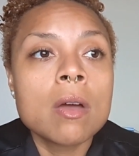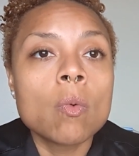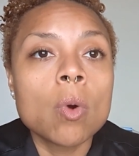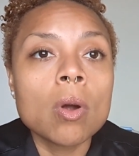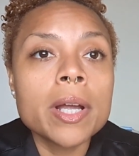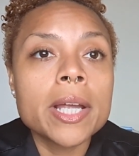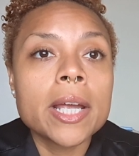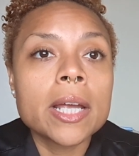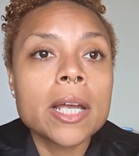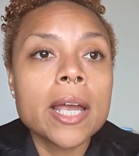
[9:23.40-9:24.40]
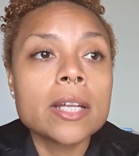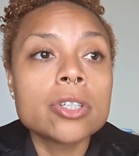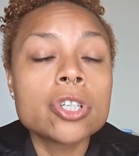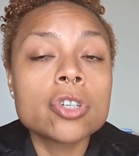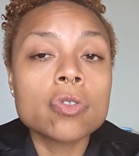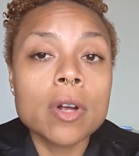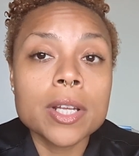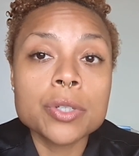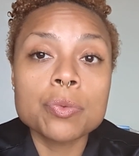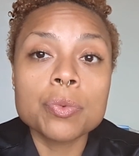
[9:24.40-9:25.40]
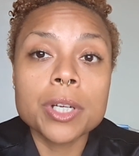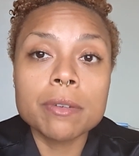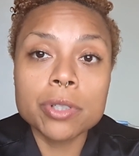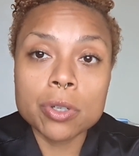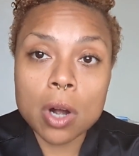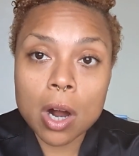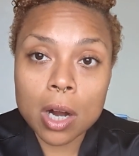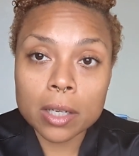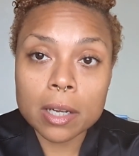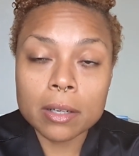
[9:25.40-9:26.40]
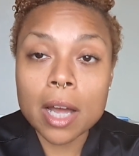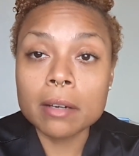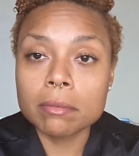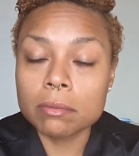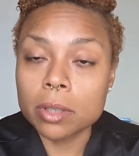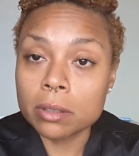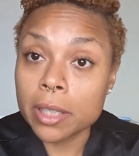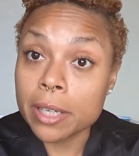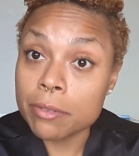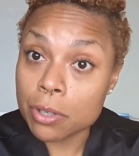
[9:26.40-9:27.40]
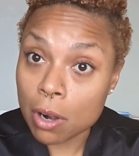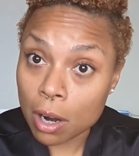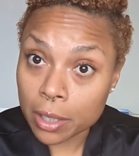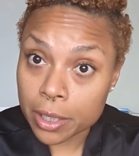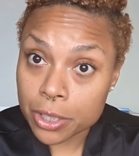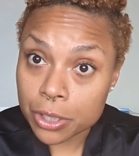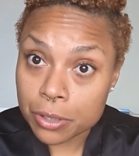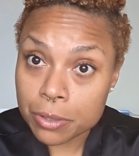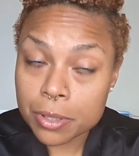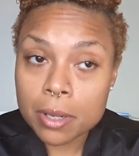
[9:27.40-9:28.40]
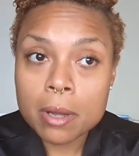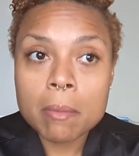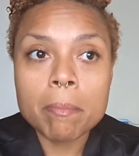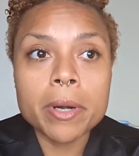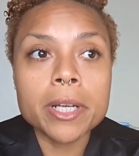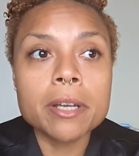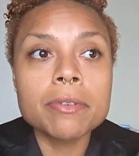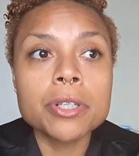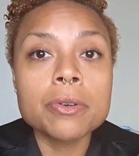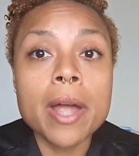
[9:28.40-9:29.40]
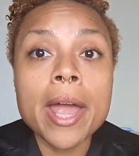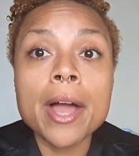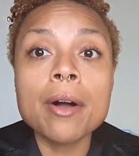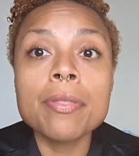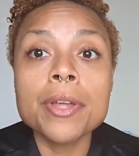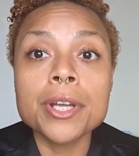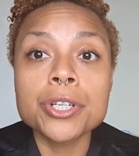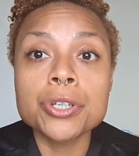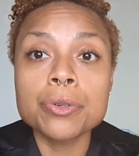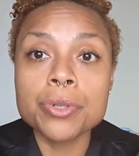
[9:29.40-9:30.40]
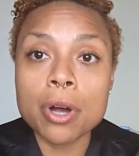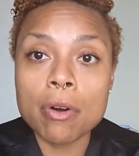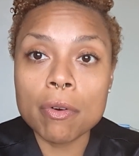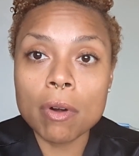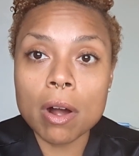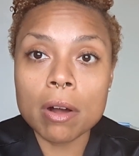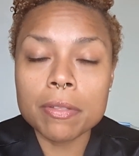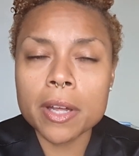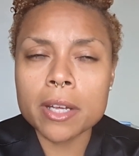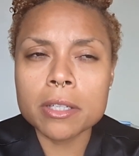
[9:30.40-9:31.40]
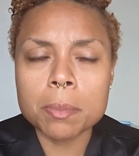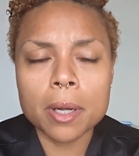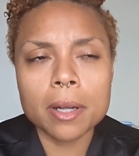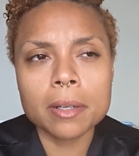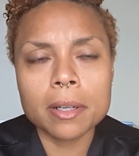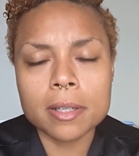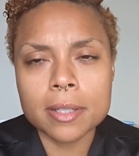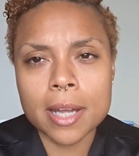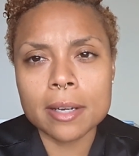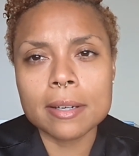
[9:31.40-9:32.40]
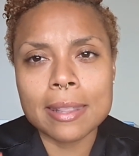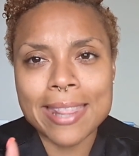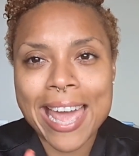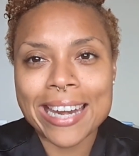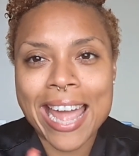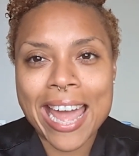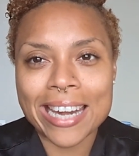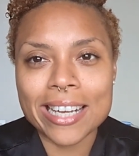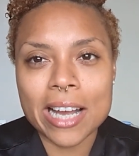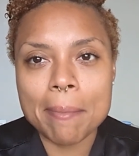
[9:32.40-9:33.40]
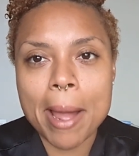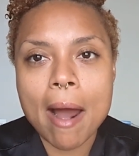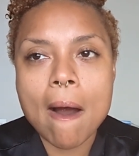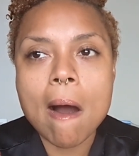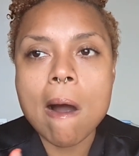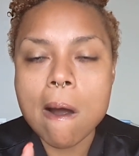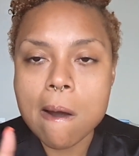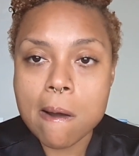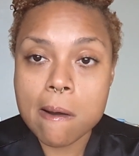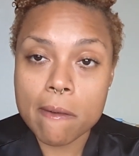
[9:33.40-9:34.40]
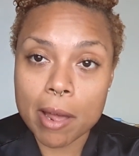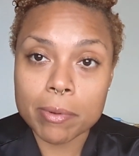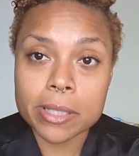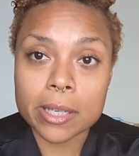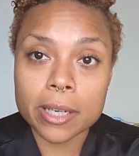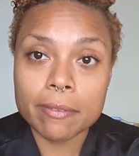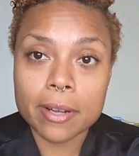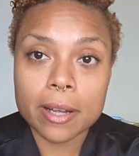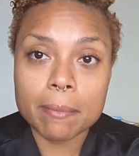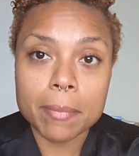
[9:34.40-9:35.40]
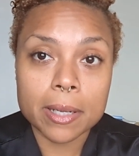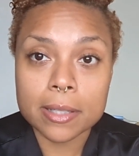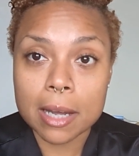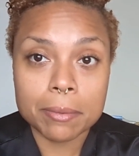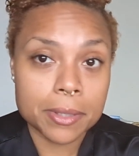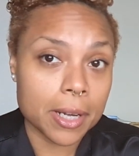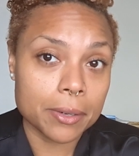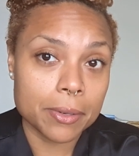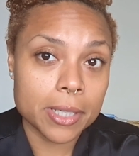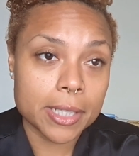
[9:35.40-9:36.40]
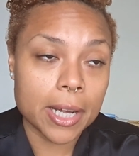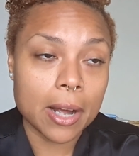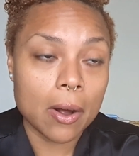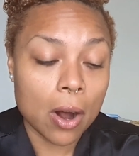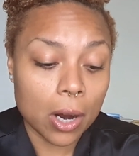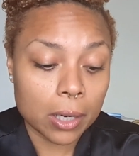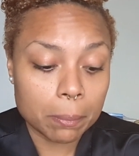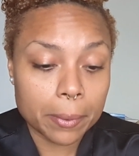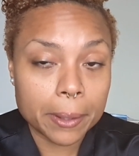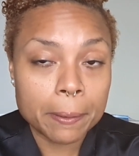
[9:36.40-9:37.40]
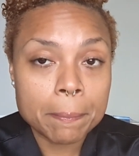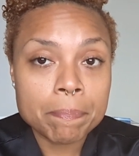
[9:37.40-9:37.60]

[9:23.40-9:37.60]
Worrying and stress gives you it gives you heart issues, but it gives you health issues overall. Thank you, Spirit, because that had to come out. That was significant because I was not going to say heart, but